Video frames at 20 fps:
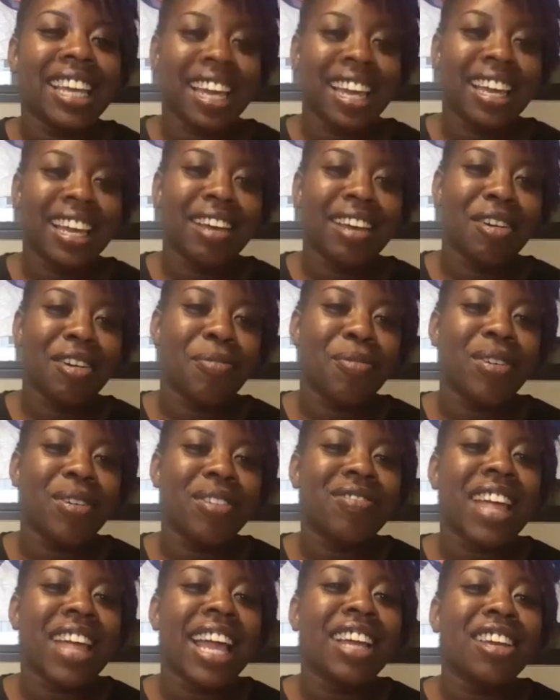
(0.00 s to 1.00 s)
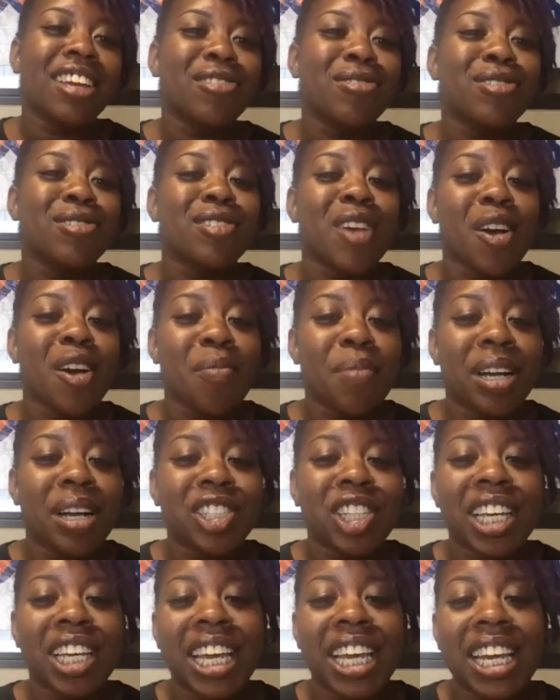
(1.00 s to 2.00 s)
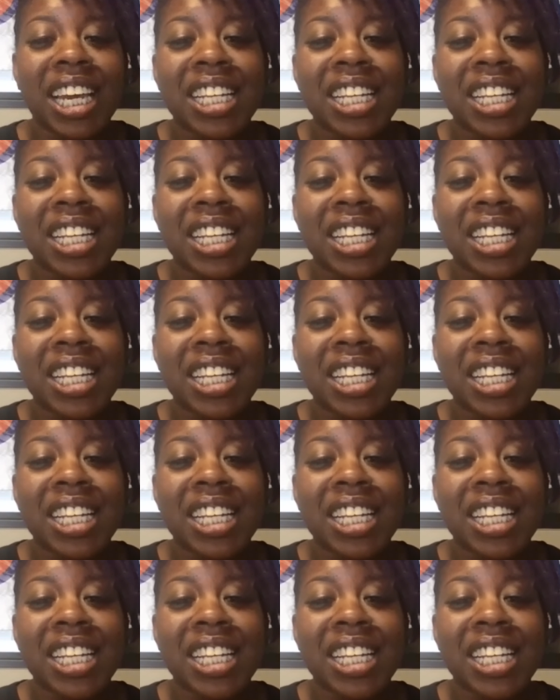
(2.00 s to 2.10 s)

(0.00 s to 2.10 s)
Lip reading: am. Well, thank you so much again.